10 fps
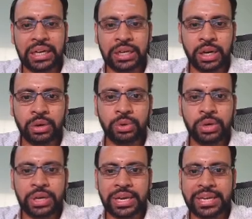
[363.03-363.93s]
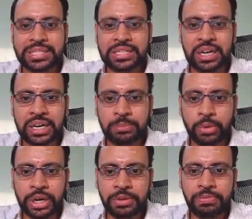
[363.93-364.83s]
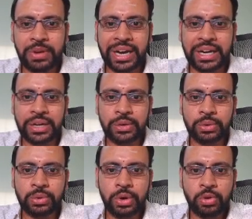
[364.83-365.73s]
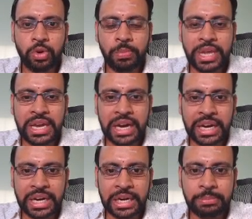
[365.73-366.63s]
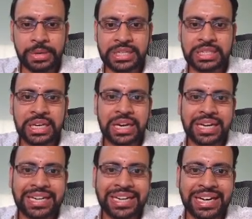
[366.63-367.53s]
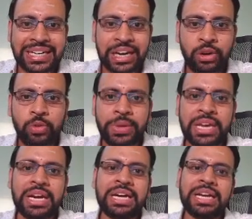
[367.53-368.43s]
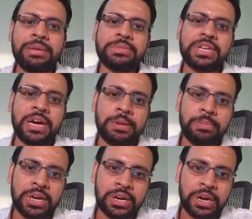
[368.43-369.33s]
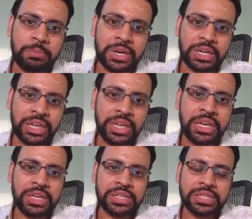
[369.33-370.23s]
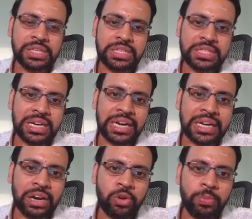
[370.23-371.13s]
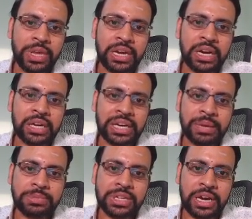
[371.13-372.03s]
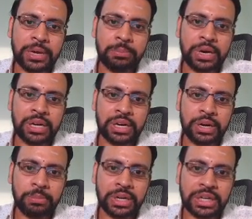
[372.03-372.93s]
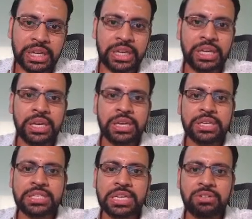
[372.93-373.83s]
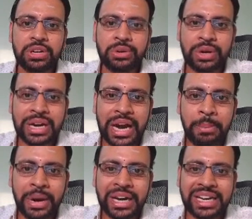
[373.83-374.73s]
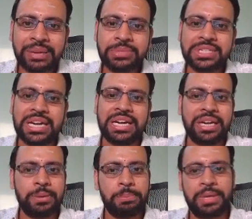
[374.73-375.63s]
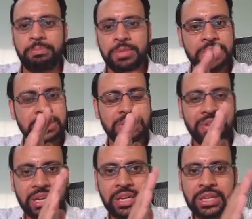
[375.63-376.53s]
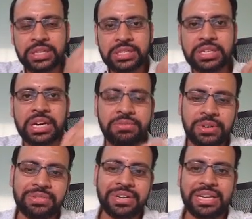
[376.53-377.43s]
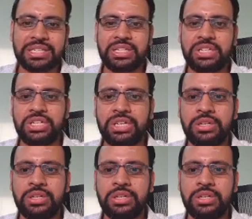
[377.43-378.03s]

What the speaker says: now has got modified into omega naught plus delta omega times r bar comma t. This delta omega times r bar comma t is equal to gamma times delta p. This is a very straightforward extension.